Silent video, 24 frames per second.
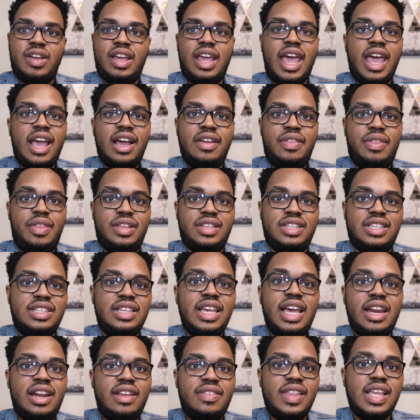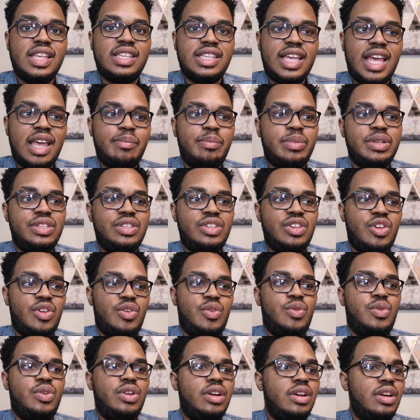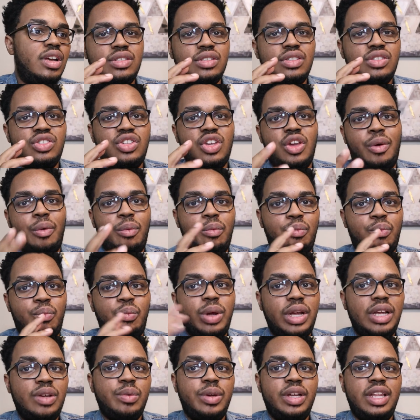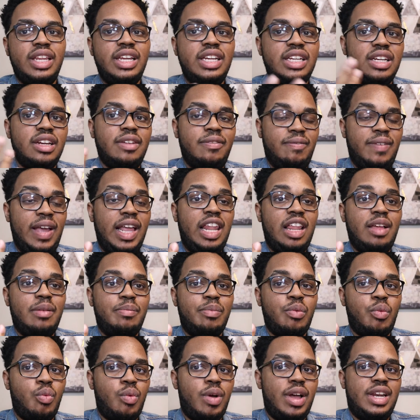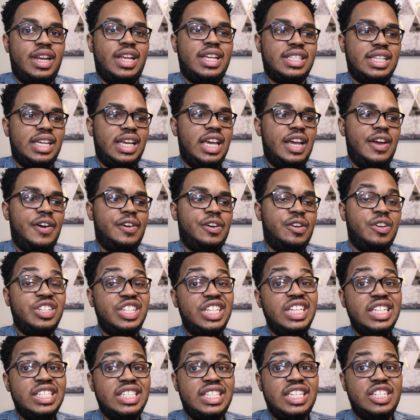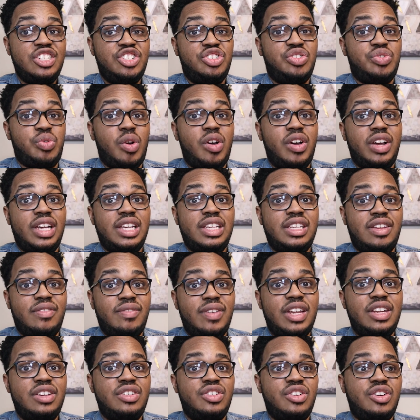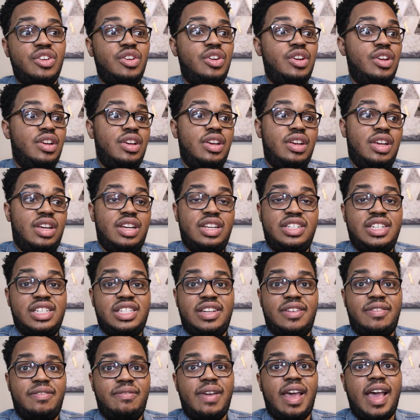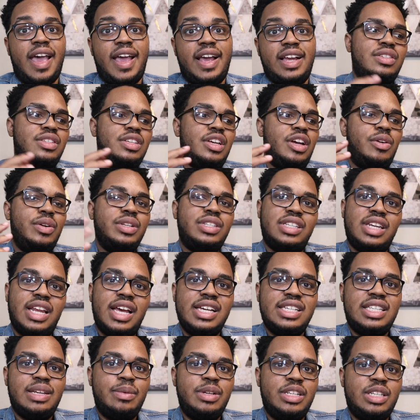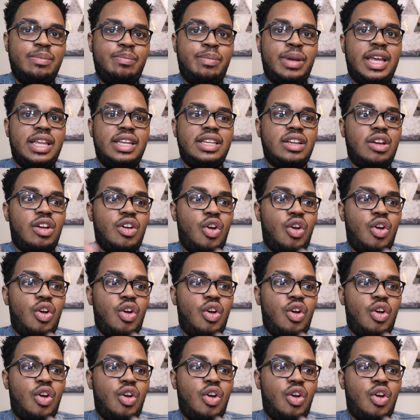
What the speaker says: Agatha said in this episode. So we really need to develop Wanda as a character. She is the strongest Avenger. It's just a fact. So it's nice that we spent